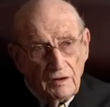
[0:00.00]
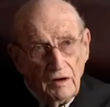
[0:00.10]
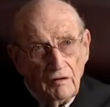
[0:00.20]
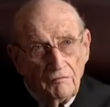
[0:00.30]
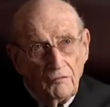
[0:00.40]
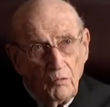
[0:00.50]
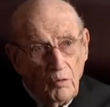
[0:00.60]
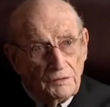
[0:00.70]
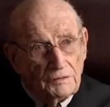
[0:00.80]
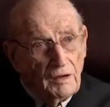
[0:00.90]
of
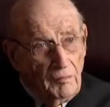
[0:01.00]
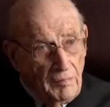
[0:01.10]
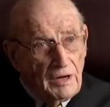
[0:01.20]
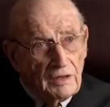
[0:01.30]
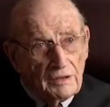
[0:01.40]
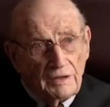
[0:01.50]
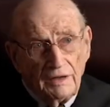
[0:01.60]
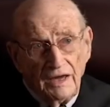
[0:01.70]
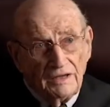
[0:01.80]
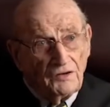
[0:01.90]
what America
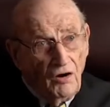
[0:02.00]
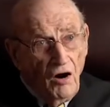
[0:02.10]
had to